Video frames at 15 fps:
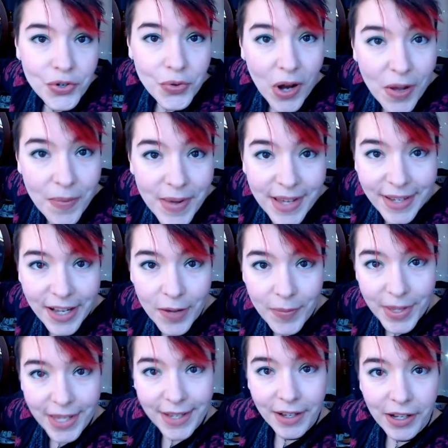draw my
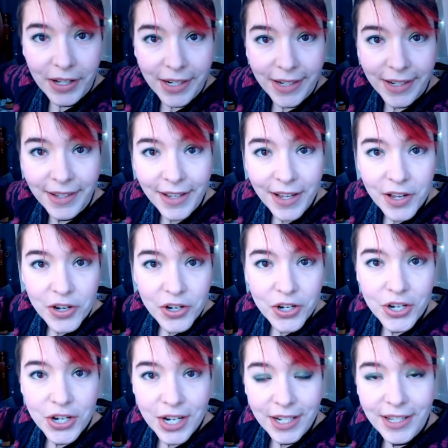comic on
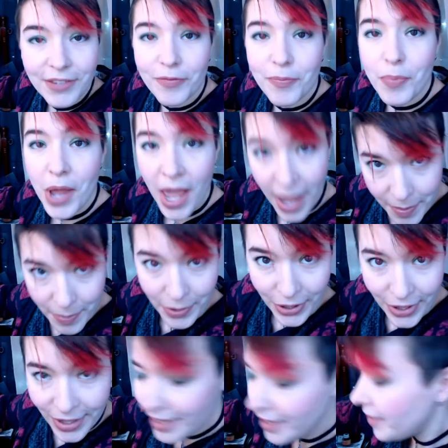sheets of
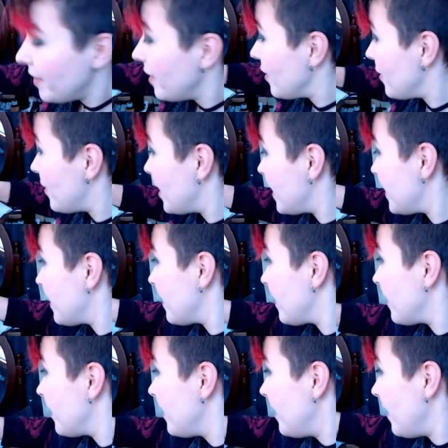paper that
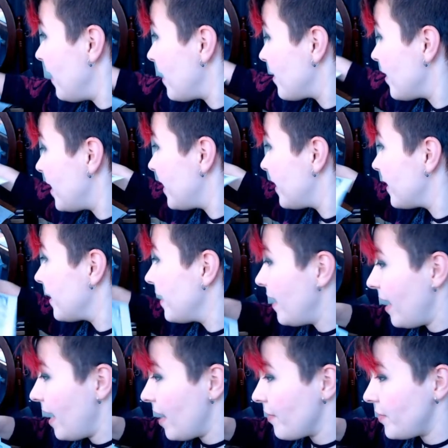uh, I then
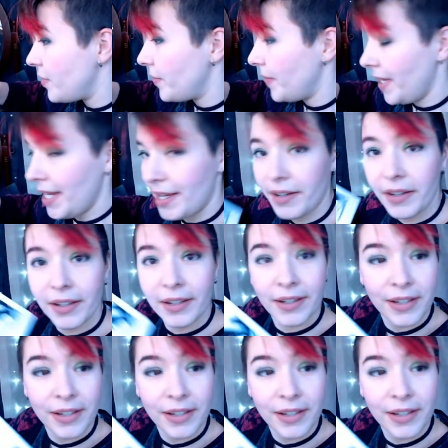have to ink